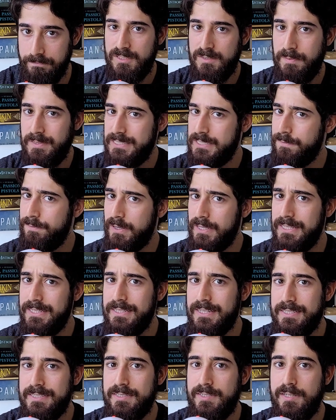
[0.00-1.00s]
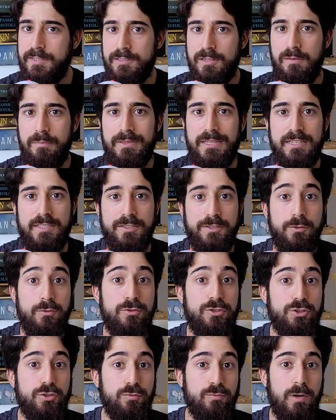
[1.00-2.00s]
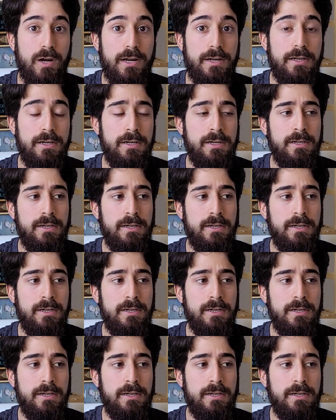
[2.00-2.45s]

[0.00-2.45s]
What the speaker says: Specifically, the system that's used to run,